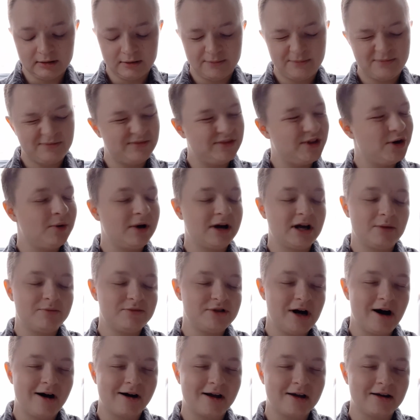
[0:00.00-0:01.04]
The way I'm
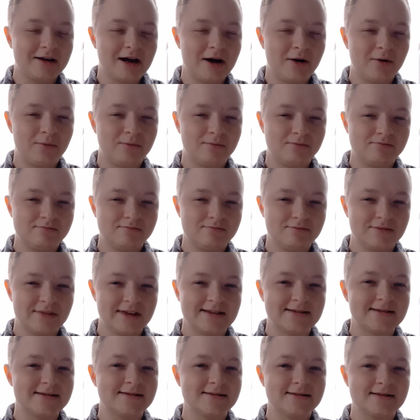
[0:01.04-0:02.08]
talking now,
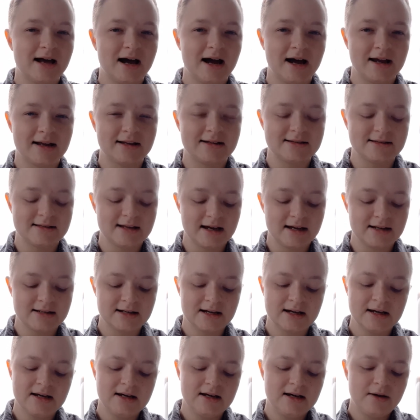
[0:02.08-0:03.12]
this is hindsight.
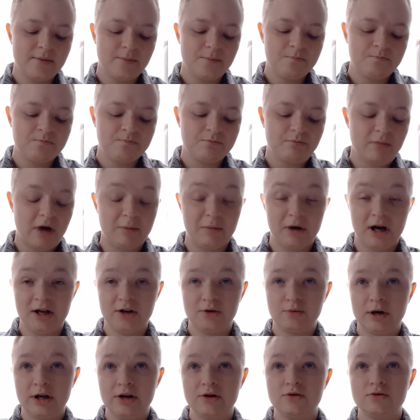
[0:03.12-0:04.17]
My mind
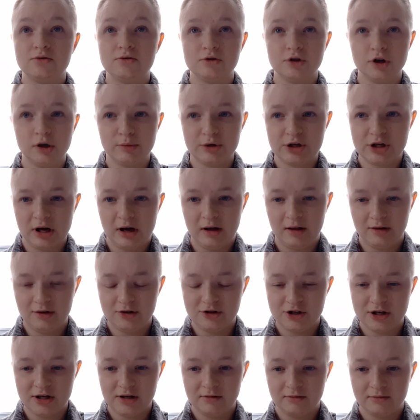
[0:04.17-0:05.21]
went
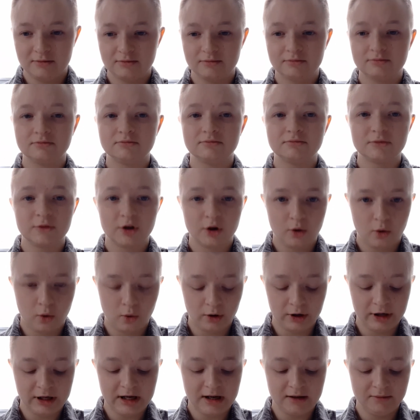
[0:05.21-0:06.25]
dermatology,
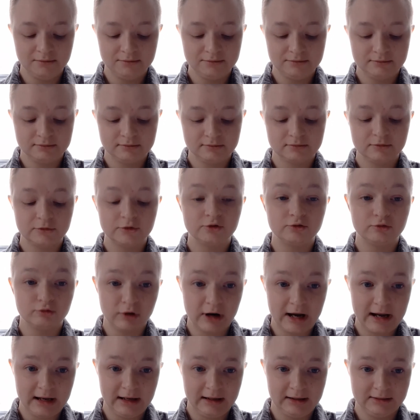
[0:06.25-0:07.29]
cornea,
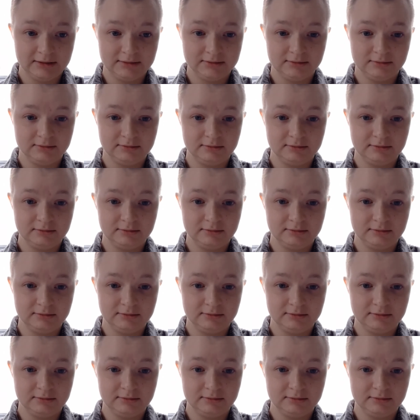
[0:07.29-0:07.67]
rain,